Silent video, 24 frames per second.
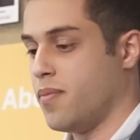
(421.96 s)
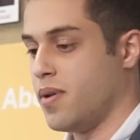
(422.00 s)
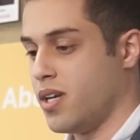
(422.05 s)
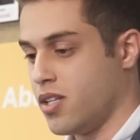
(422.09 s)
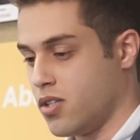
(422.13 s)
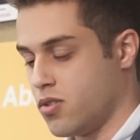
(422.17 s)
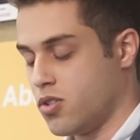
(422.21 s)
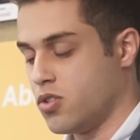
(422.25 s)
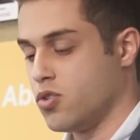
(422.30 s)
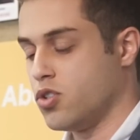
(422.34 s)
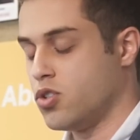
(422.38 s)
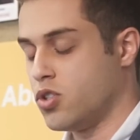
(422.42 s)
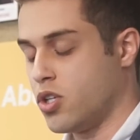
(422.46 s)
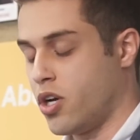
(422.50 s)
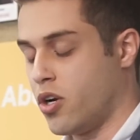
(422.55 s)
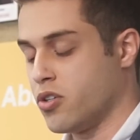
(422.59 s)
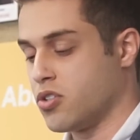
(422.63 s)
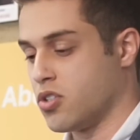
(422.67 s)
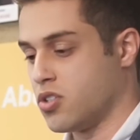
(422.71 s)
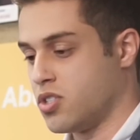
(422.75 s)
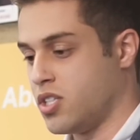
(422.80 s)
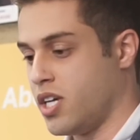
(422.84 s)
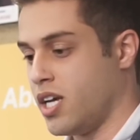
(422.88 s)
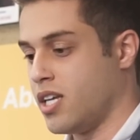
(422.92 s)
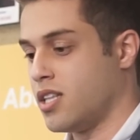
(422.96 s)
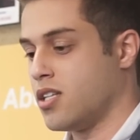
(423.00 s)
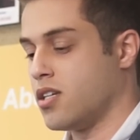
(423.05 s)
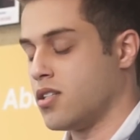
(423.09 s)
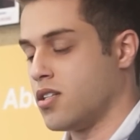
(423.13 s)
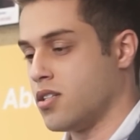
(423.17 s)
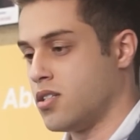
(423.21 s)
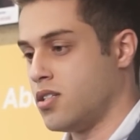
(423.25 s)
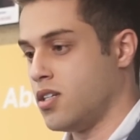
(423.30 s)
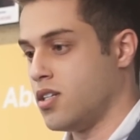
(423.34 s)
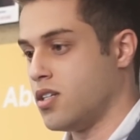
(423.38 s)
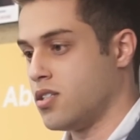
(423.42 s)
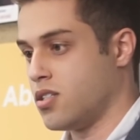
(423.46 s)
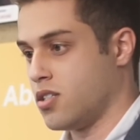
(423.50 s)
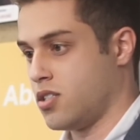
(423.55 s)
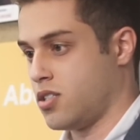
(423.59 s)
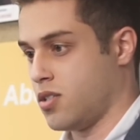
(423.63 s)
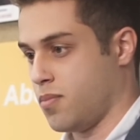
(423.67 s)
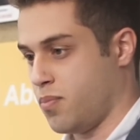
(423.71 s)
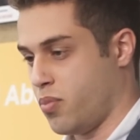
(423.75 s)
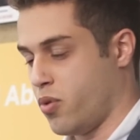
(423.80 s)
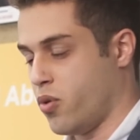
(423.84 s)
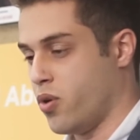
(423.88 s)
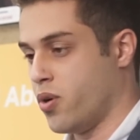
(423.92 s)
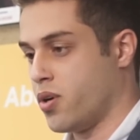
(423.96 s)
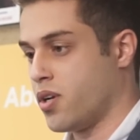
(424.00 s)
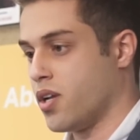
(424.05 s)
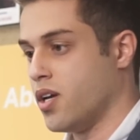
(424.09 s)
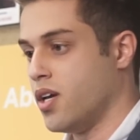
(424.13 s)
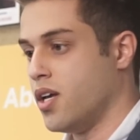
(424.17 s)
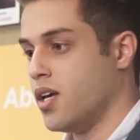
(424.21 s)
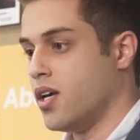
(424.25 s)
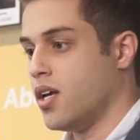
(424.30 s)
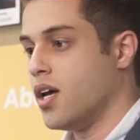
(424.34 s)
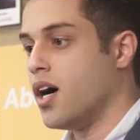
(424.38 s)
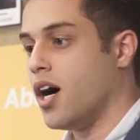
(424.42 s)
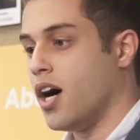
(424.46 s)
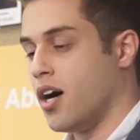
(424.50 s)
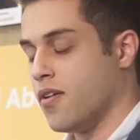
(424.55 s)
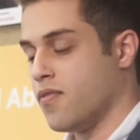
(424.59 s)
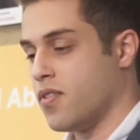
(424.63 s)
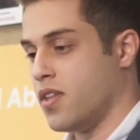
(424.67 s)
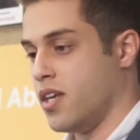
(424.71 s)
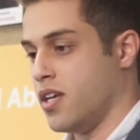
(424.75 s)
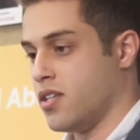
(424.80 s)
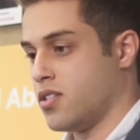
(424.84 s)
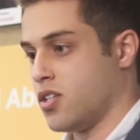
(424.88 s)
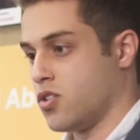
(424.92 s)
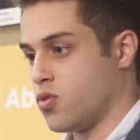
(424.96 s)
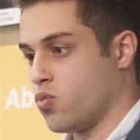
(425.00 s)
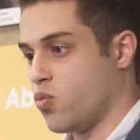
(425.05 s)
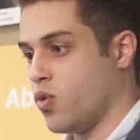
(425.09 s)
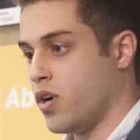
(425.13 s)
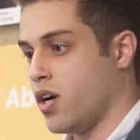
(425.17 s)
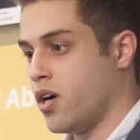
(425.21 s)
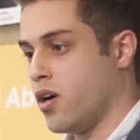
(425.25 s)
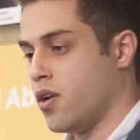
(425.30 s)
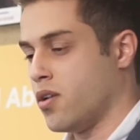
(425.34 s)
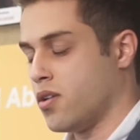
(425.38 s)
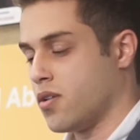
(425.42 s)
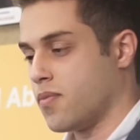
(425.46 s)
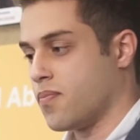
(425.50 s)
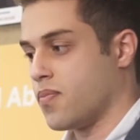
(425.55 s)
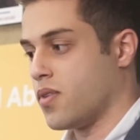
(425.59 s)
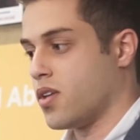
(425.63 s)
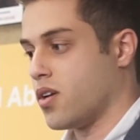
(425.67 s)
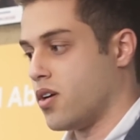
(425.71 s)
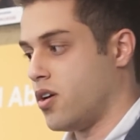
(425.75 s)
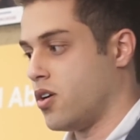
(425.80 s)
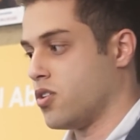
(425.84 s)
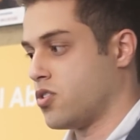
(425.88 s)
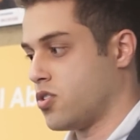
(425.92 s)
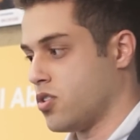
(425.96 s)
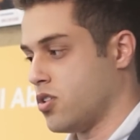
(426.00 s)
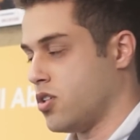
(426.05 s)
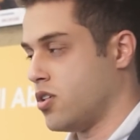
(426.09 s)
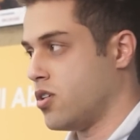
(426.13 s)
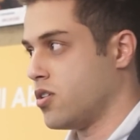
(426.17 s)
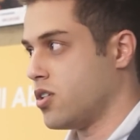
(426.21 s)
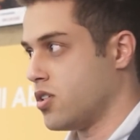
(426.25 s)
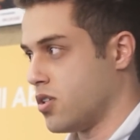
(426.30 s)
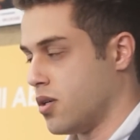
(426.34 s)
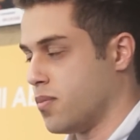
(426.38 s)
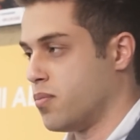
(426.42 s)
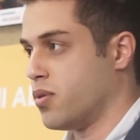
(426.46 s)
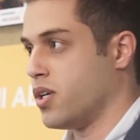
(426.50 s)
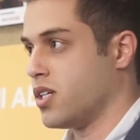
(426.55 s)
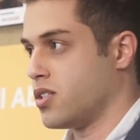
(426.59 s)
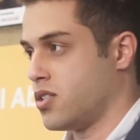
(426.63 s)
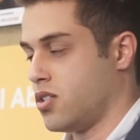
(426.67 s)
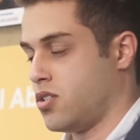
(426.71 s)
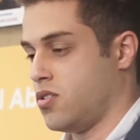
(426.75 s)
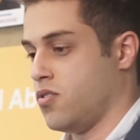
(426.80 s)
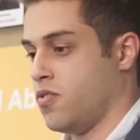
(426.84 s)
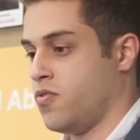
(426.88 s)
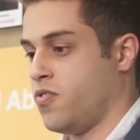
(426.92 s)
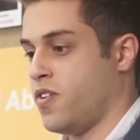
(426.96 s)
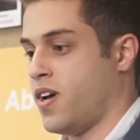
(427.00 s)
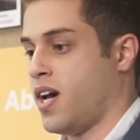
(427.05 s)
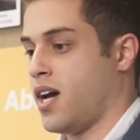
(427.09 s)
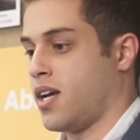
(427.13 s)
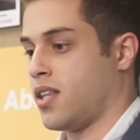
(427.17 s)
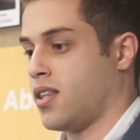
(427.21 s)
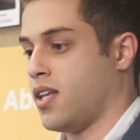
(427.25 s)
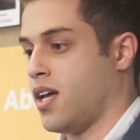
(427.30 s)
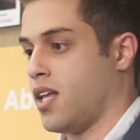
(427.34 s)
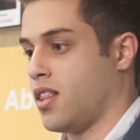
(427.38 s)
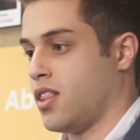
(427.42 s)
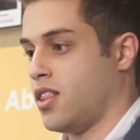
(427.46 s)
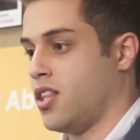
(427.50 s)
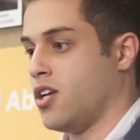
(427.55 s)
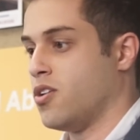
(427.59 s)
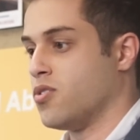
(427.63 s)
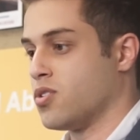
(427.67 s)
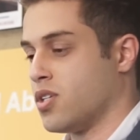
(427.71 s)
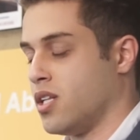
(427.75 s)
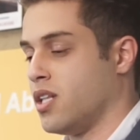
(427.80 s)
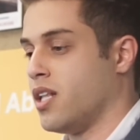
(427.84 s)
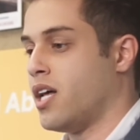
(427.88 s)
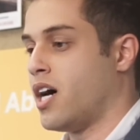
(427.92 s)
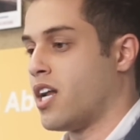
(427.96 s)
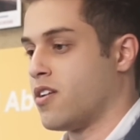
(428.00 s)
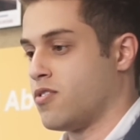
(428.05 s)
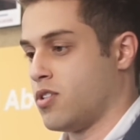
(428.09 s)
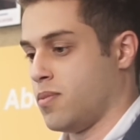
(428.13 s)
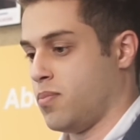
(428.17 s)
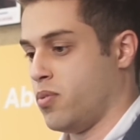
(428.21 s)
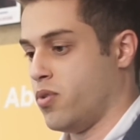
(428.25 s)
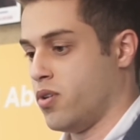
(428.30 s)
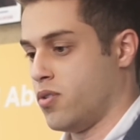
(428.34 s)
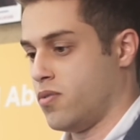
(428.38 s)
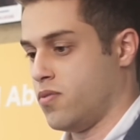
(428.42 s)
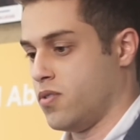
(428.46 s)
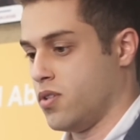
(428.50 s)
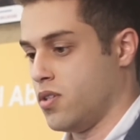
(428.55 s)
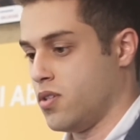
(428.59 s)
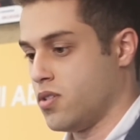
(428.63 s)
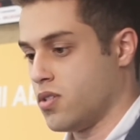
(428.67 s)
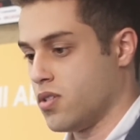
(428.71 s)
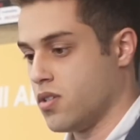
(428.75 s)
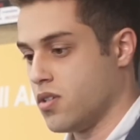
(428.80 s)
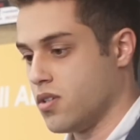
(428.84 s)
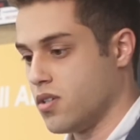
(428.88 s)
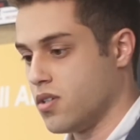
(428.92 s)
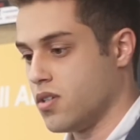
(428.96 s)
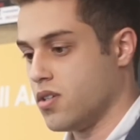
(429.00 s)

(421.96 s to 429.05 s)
I mean, to also say that the citizen support of this as well also, you know, brings to fact that there's a lot of support for this.